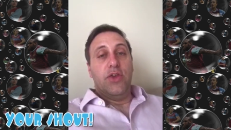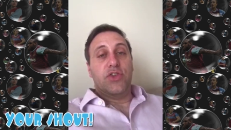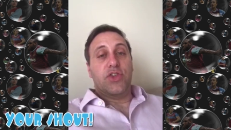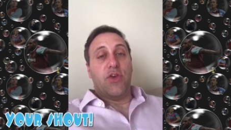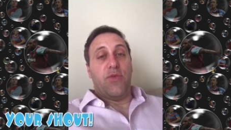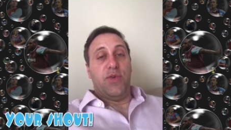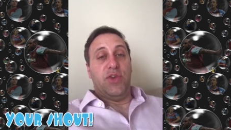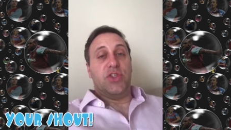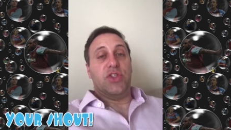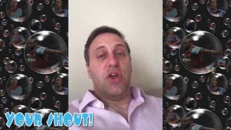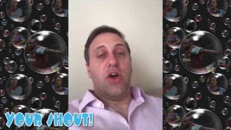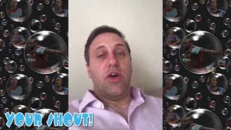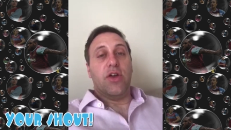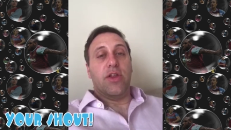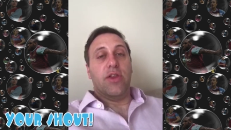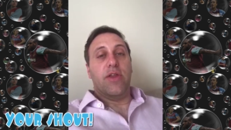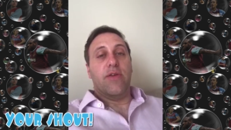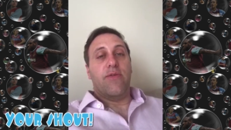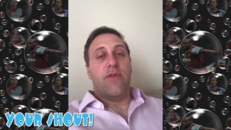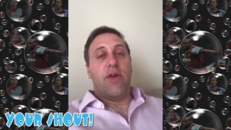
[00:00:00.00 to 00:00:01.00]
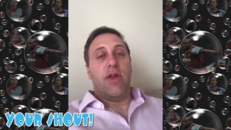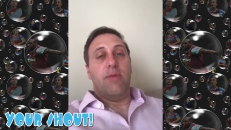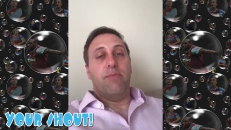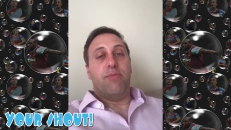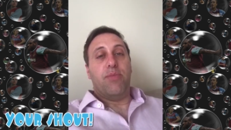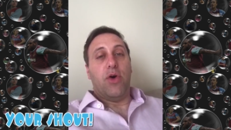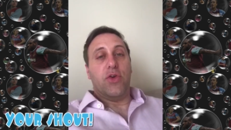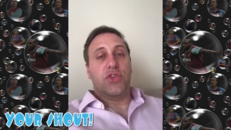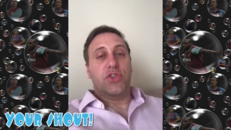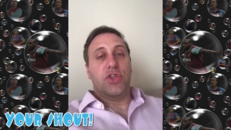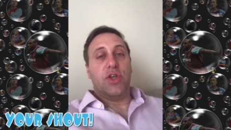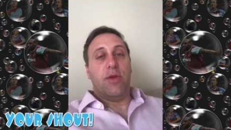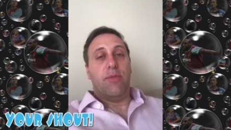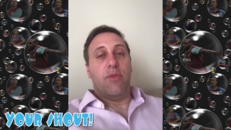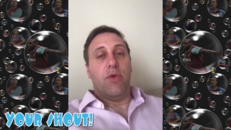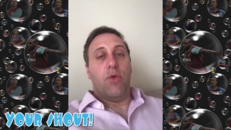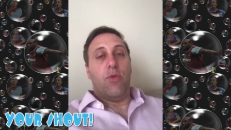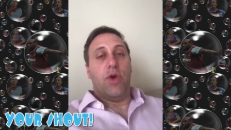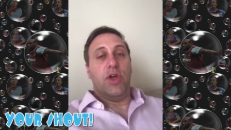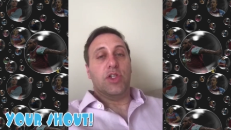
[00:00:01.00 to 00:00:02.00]
So if we start at the very
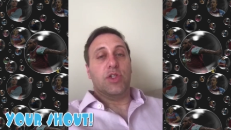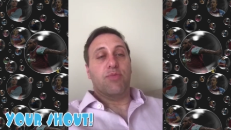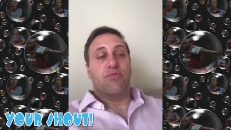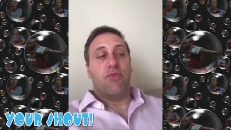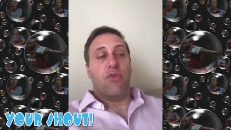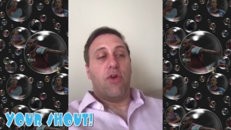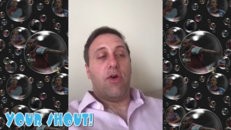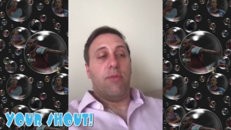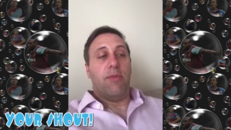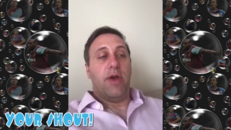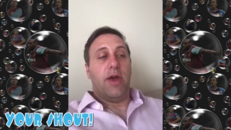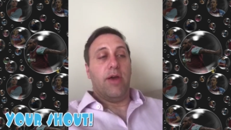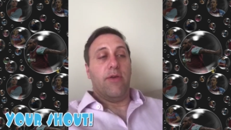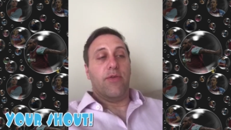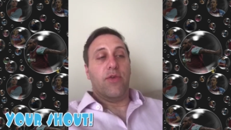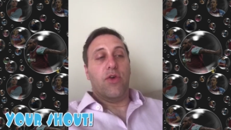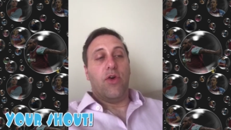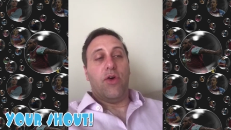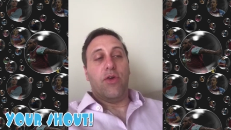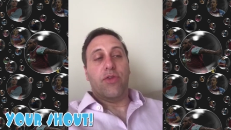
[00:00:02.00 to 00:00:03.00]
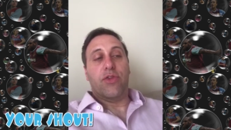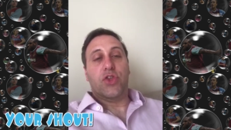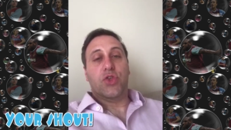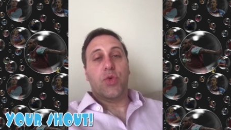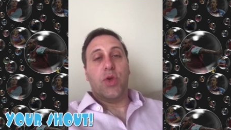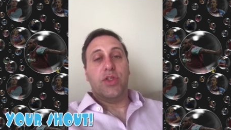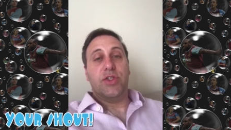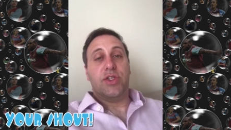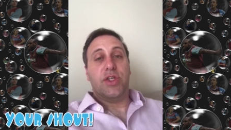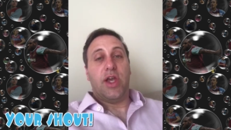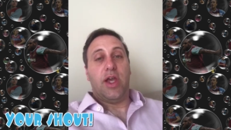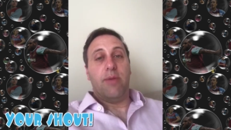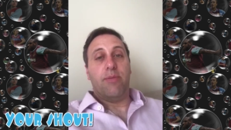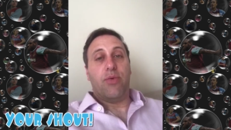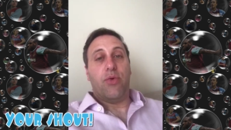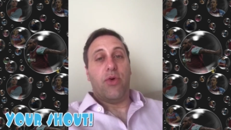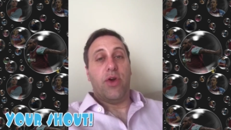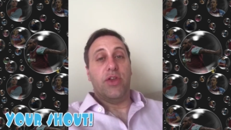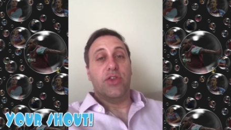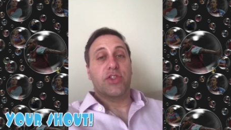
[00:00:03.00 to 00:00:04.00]
bottom, West Brom have got
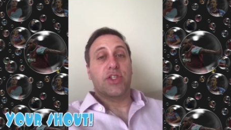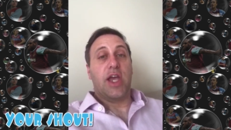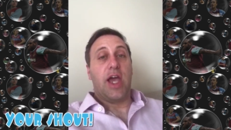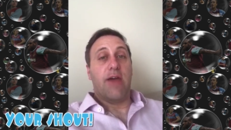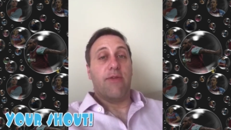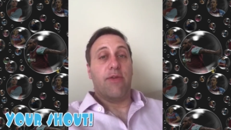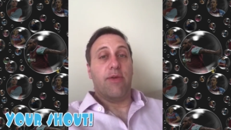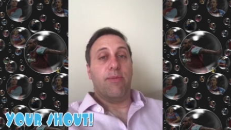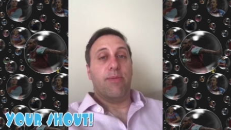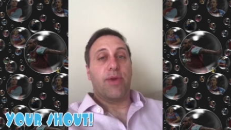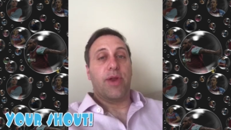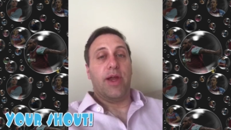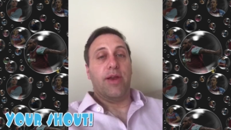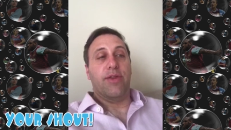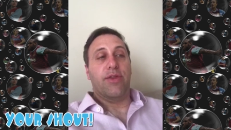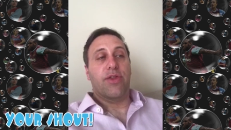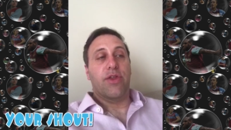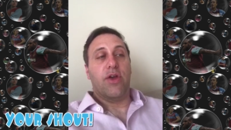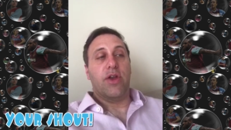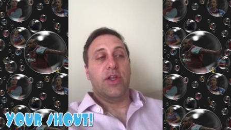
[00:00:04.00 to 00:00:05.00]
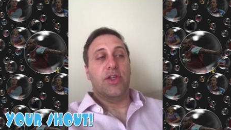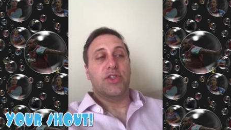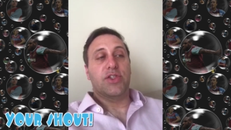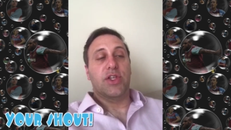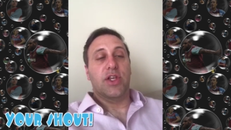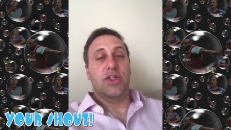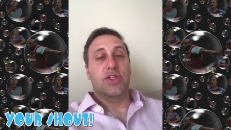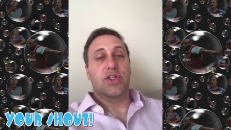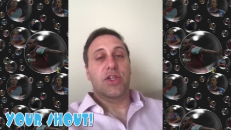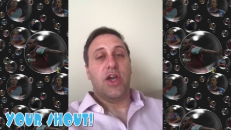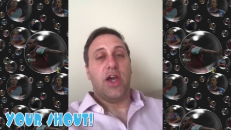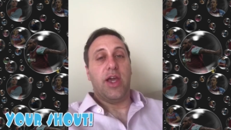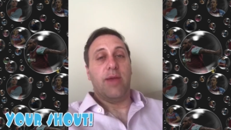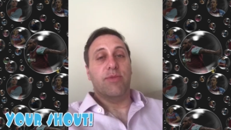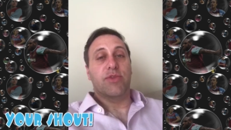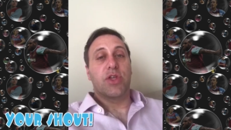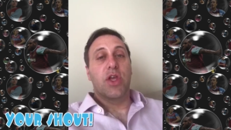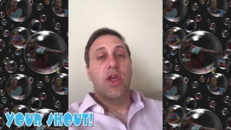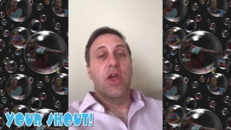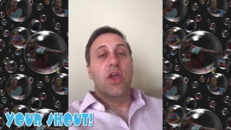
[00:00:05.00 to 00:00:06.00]
28 points, having played 36
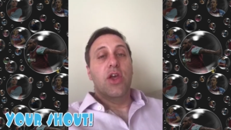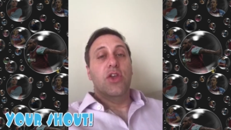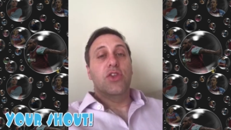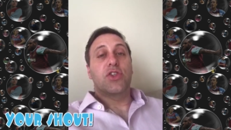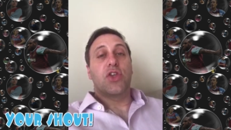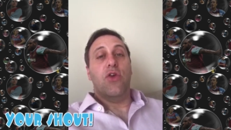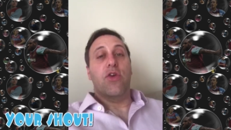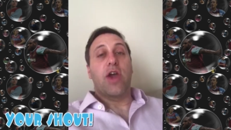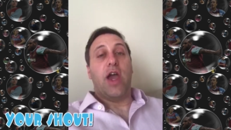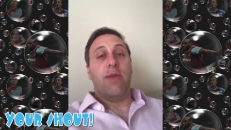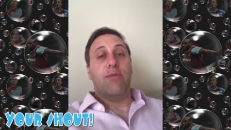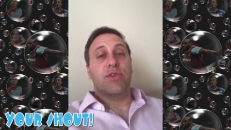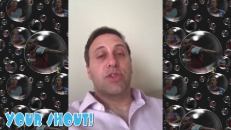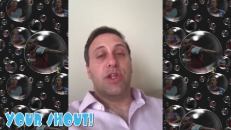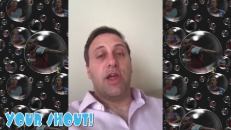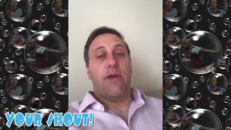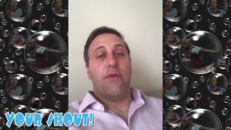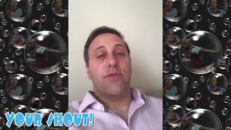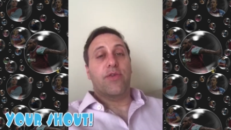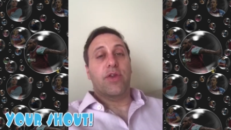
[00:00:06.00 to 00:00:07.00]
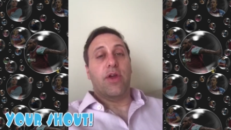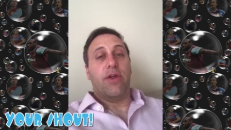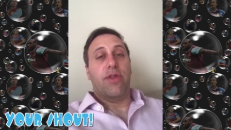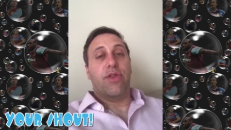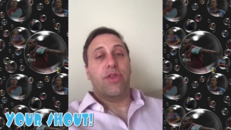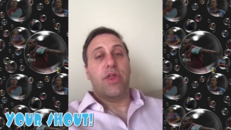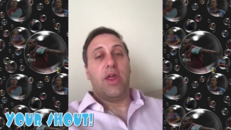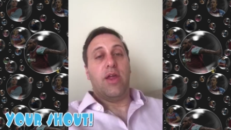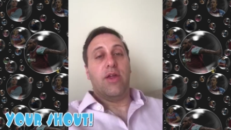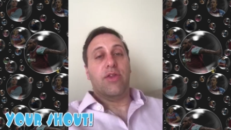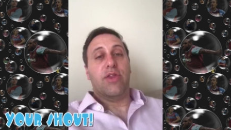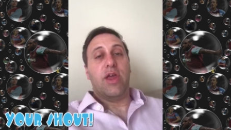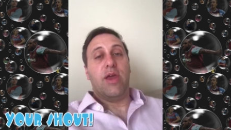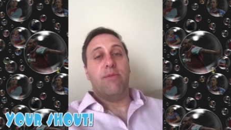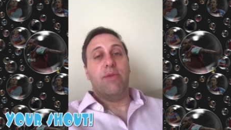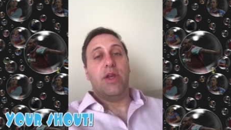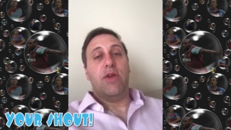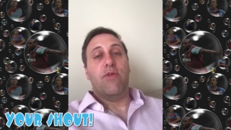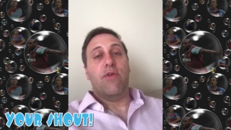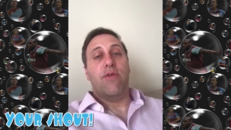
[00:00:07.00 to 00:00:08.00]
games. Two games left. I think
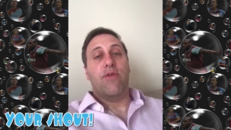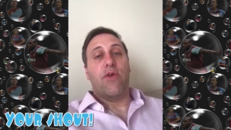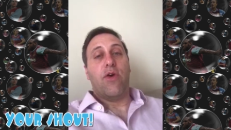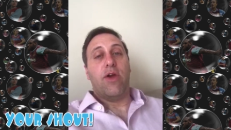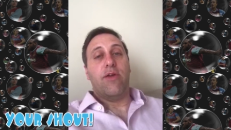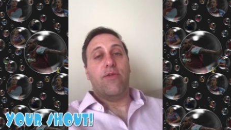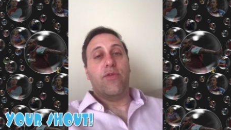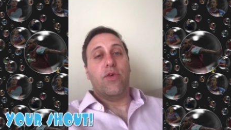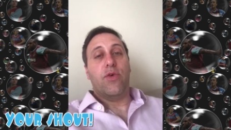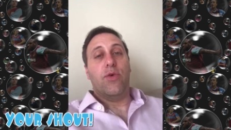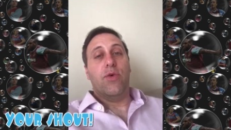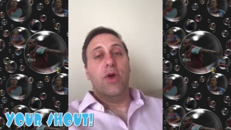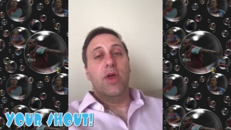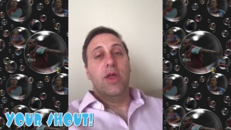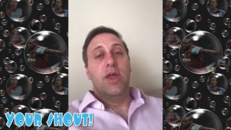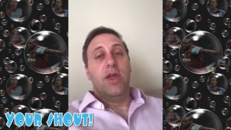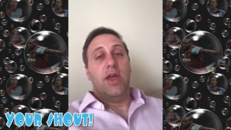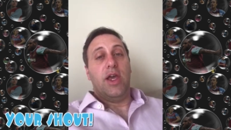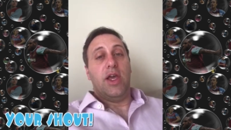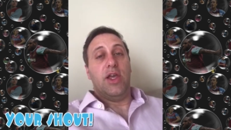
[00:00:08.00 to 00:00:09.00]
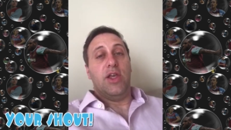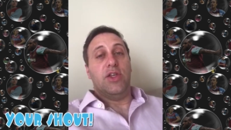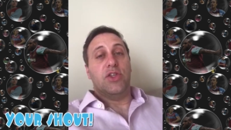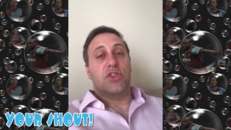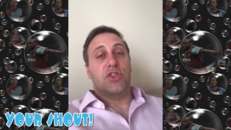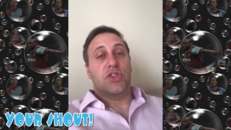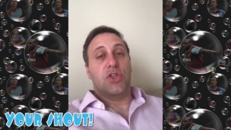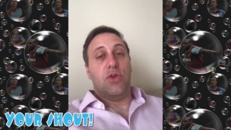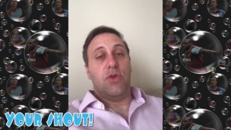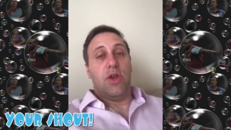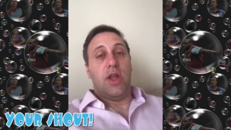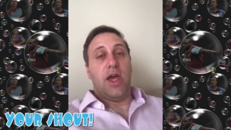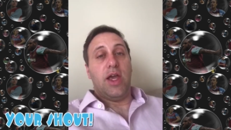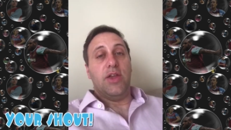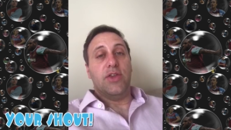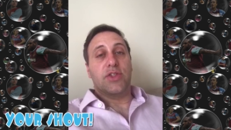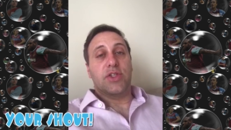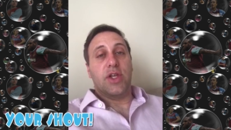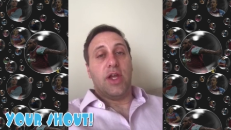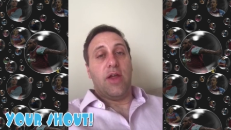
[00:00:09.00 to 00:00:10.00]
their mini revival is too
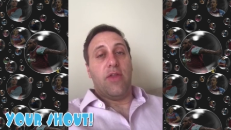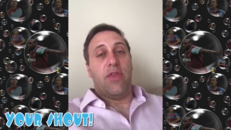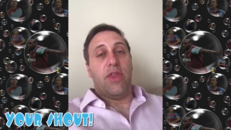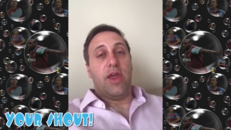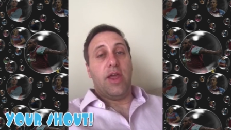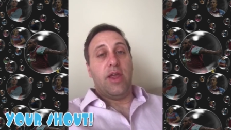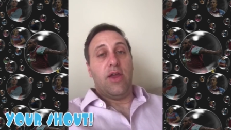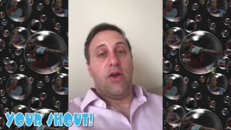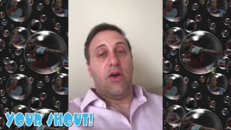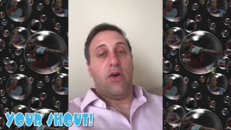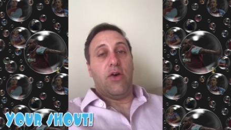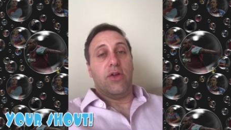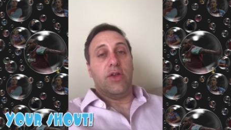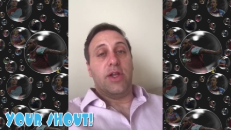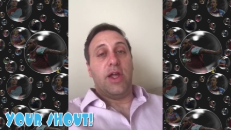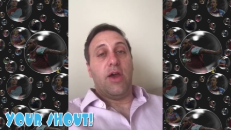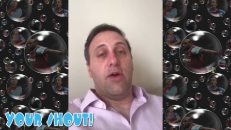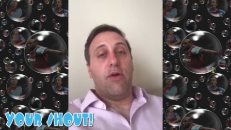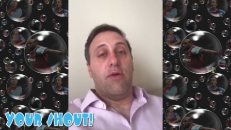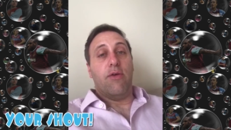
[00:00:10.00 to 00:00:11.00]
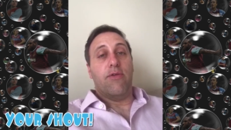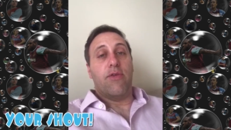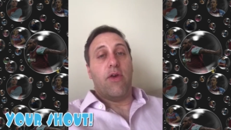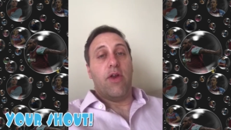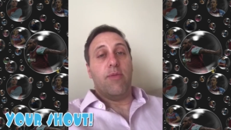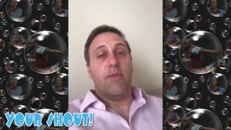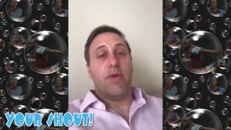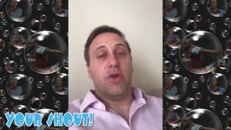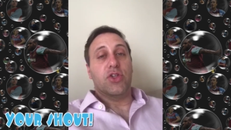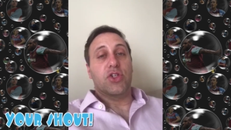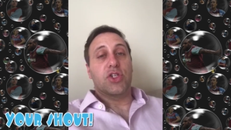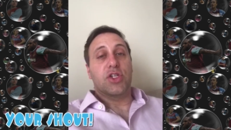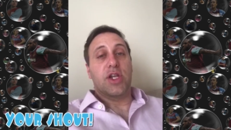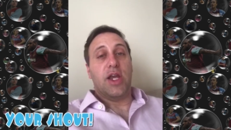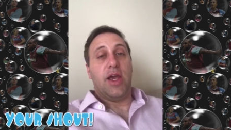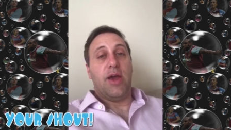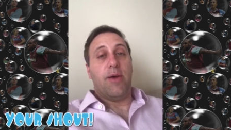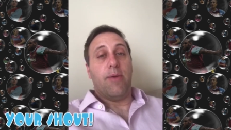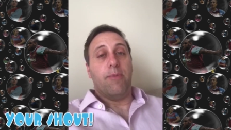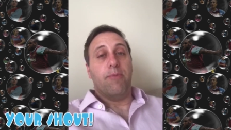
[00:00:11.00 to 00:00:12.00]
late and they are now very much
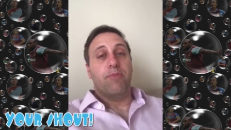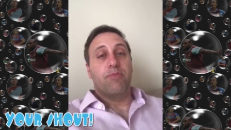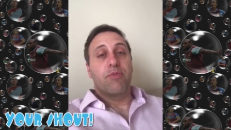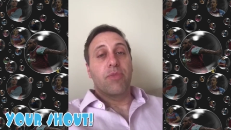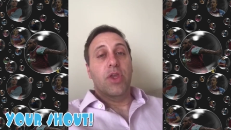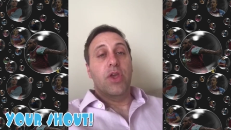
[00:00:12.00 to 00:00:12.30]
down.